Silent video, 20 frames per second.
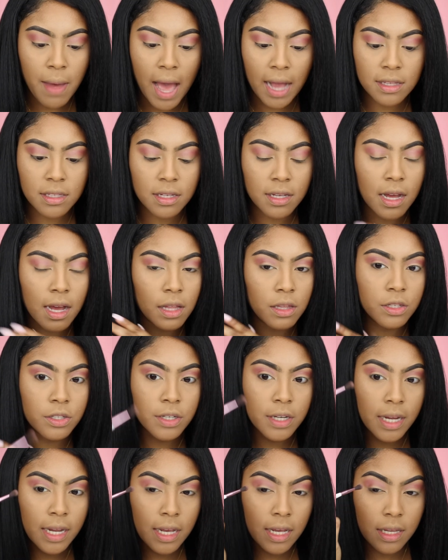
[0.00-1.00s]
pack the color
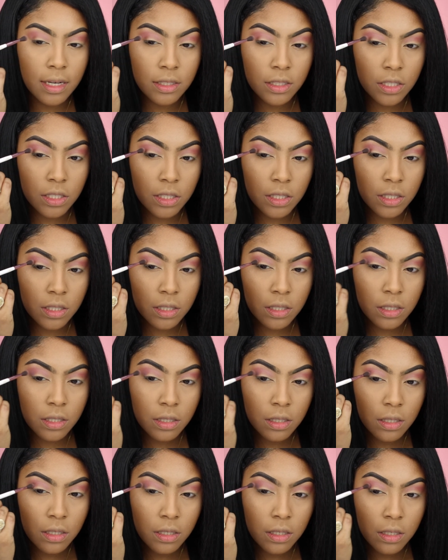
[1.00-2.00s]
in just
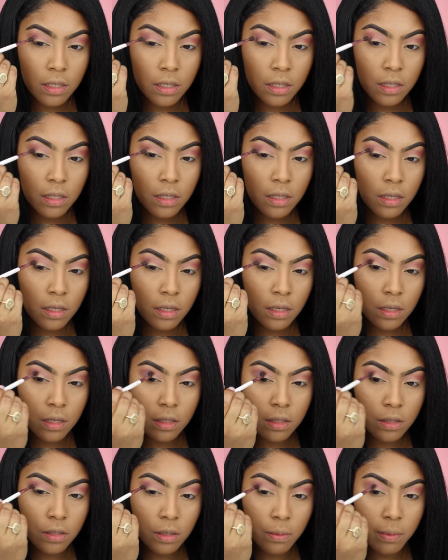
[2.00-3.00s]
a
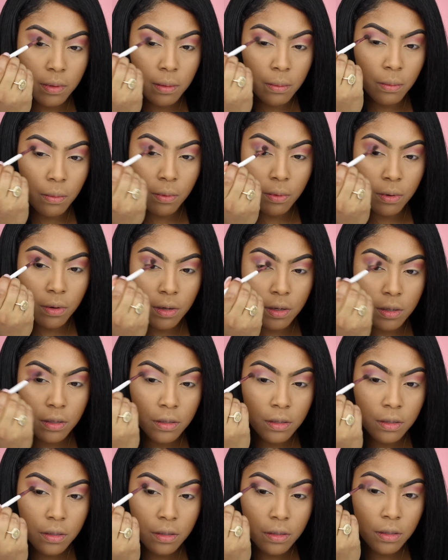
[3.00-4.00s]
little bit more
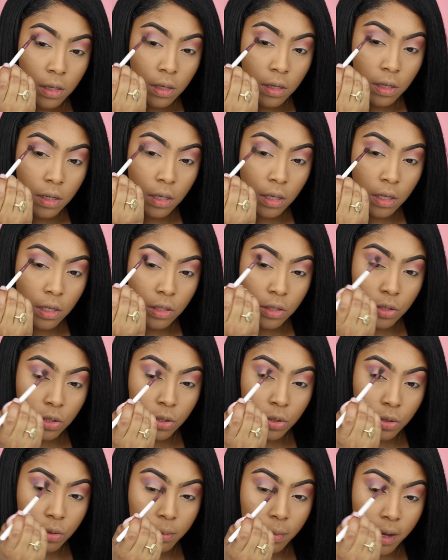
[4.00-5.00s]

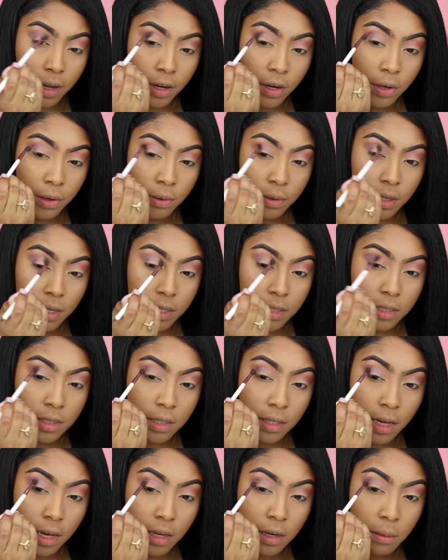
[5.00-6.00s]
into my crease
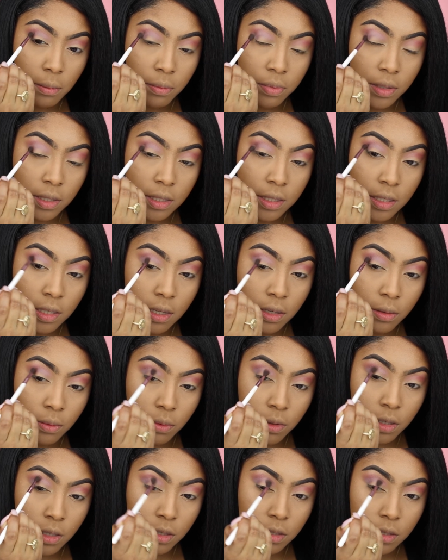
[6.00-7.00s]
and kind of blend it
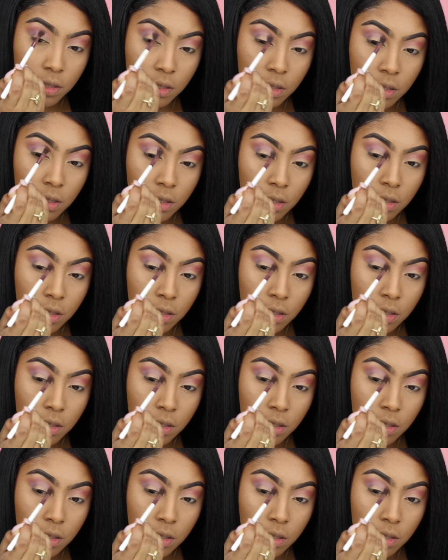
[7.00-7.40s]
inwards.